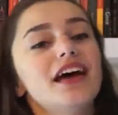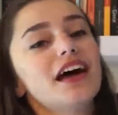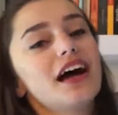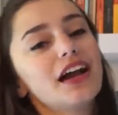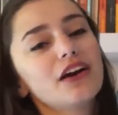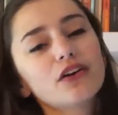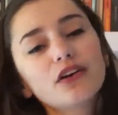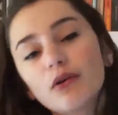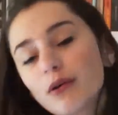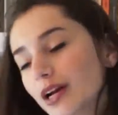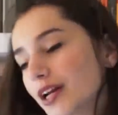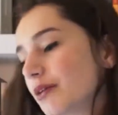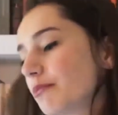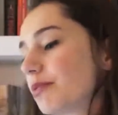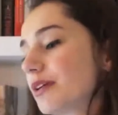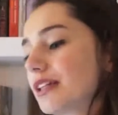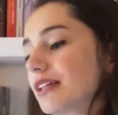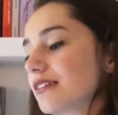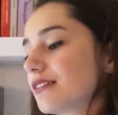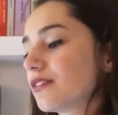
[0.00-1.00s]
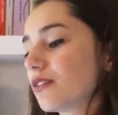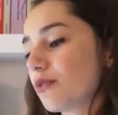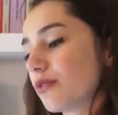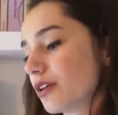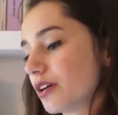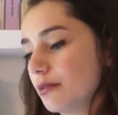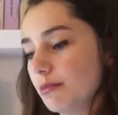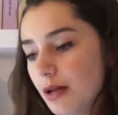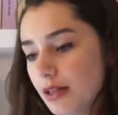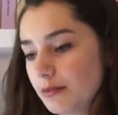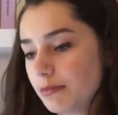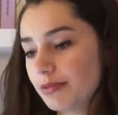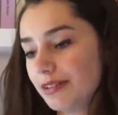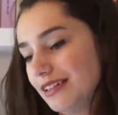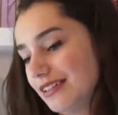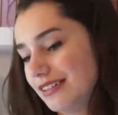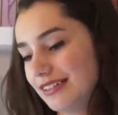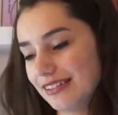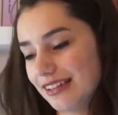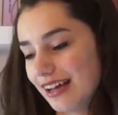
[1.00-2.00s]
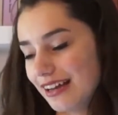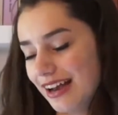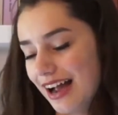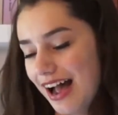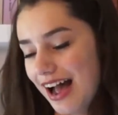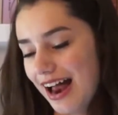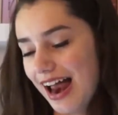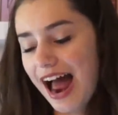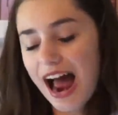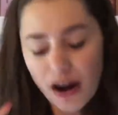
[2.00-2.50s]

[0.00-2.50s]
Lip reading: I don't know why I didn't put these in order by the places I got.